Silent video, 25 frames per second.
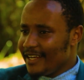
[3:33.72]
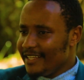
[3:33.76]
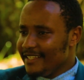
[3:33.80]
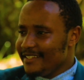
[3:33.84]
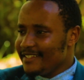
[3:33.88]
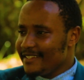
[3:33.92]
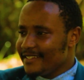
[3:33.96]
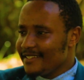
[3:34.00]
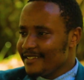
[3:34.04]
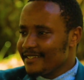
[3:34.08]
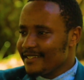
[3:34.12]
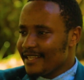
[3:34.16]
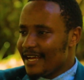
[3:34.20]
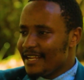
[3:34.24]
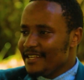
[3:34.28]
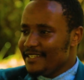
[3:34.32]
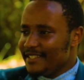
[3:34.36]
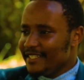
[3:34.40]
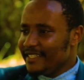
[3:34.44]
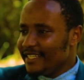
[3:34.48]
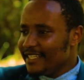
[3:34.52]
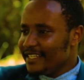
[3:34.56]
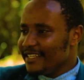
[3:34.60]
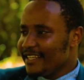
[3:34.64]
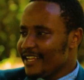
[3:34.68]
it's
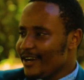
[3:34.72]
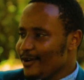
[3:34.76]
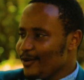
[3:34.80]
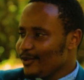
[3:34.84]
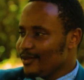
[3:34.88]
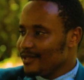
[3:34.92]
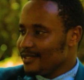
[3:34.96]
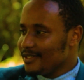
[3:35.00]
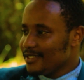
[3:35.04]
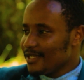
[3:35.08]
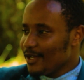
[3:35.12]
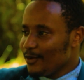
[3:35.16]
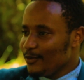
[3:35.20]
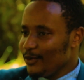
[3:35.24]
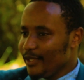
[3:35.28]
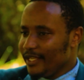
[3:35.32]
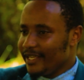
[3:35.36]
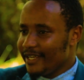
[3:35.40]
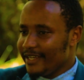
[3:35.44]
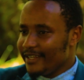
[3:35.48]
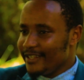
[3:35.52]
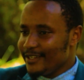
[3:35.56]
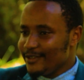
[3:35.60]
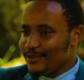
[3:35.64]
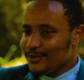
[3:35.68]
until now that we're
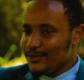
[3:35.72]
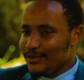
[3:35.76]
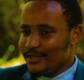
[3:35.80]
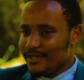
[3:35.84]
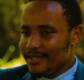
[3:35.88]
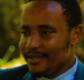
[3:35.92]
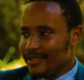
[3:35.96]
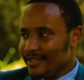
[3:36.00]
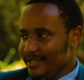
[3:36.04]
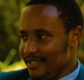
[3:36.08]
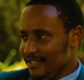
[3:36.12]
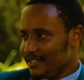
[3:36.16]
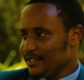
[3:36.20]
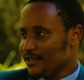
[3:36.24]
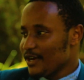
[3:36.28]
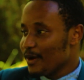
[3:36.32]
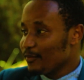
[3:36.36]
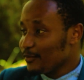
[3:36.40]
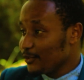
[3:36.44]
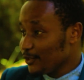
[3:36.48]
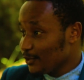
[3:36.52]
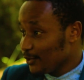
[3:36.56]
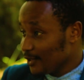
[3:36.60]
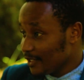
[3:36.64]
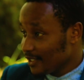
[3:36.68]
getting to see the
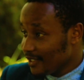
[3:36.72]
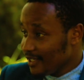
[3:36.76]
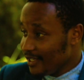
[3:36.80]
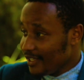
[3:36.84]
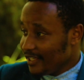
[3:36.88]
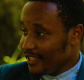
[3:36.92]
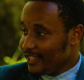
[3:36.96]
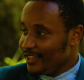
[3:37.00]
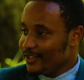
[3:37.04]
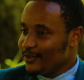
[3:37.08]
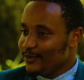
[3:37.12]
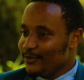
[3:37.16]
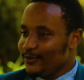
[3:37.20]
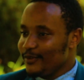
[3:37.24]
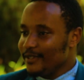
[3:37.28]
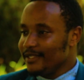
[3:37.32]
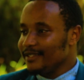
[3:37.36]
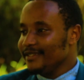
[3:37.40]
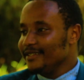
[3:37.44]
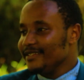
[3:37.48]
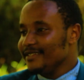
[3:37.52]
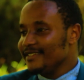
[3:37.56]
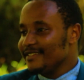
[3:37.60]
disruption in the field.